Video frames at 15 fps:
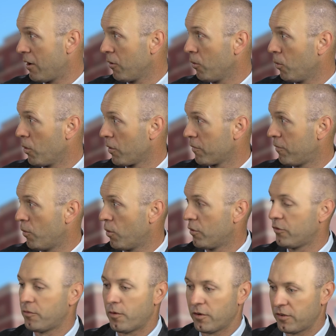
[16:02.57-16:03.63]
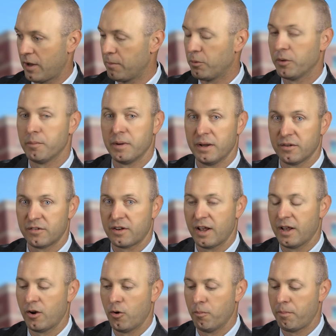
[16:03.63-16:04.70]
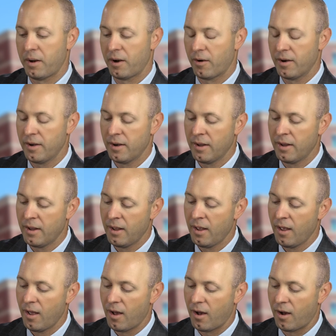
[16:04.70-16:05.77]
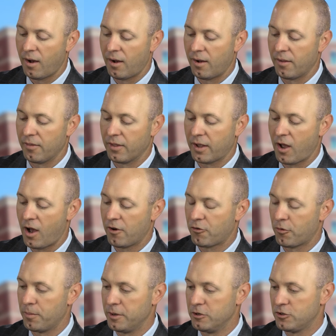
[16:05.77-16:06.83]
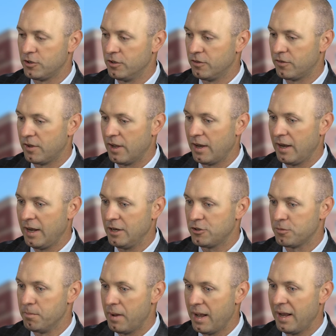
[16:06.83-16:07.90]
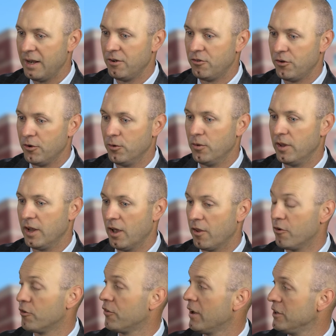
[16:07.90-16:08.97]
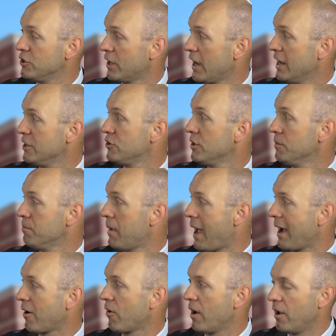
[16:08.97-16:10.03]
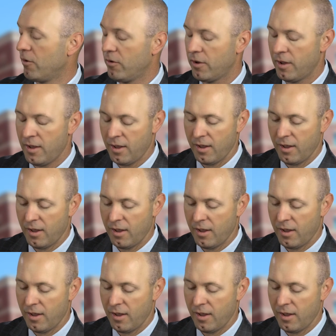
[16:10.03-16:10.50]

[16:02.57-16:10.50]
out of the workforce, for example, to be a stay-at-home parent, the contributions that each made to the other's education background.